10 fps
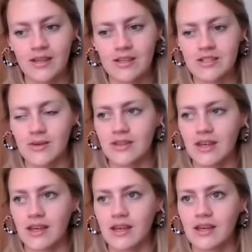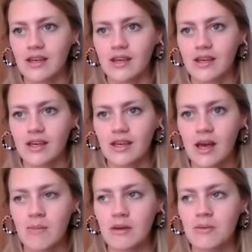So I mean,
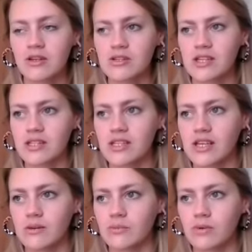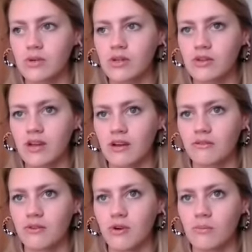it'd be interesting to hear what you think
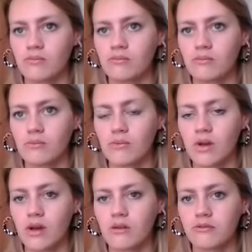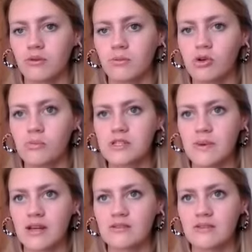from your
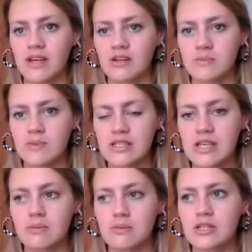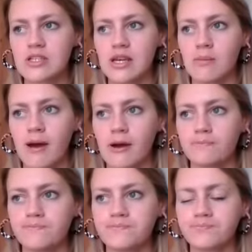perspective in the LGBT community about
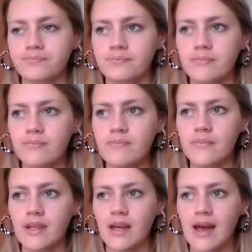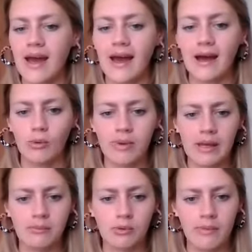how
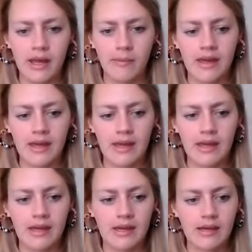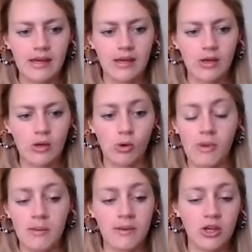people maybe
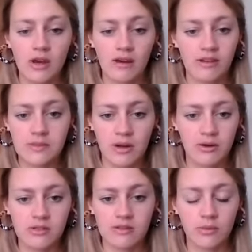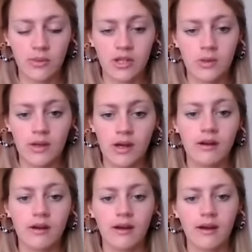you have experience of it when you were
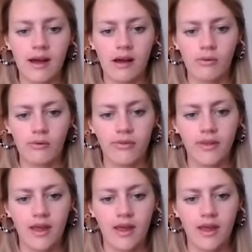younger, how